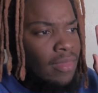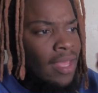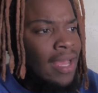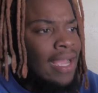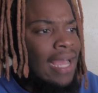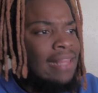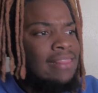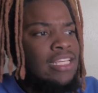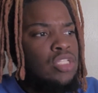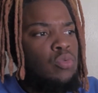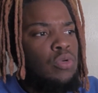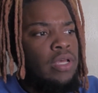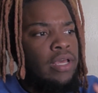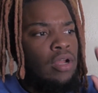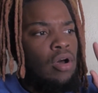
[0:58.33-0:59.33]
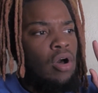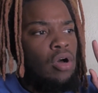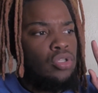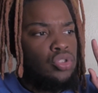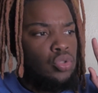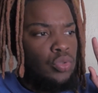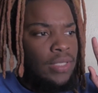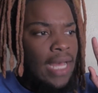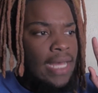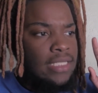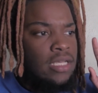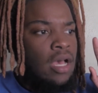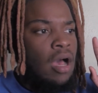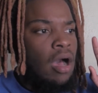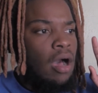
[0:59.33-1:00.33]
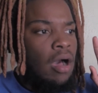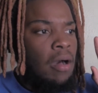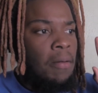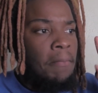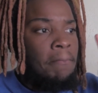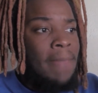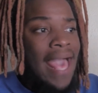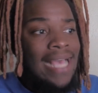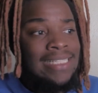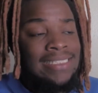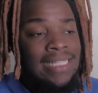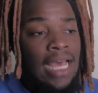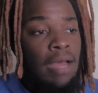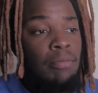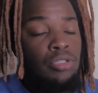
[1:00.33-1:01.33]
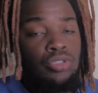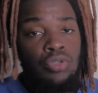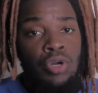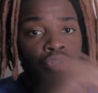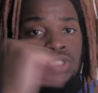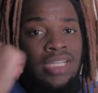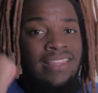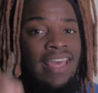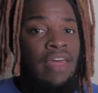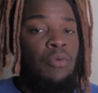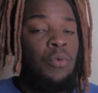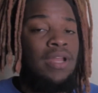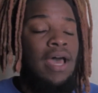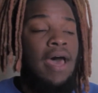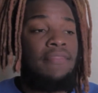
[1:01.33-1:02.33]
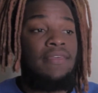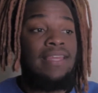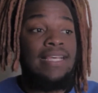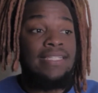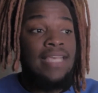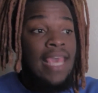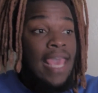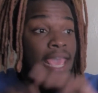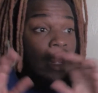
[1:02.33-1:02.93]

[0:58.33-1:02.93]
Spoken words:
I got this one, and I also got Backstabber, so go check the other one out after this.